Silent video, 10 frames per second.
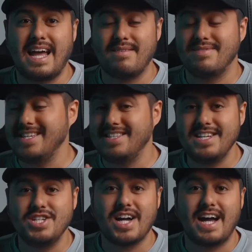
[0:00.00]
I have the
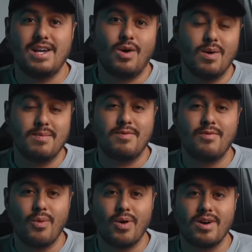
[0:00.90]
DJI
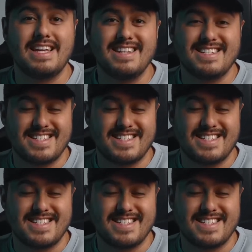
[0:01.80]
OM4 in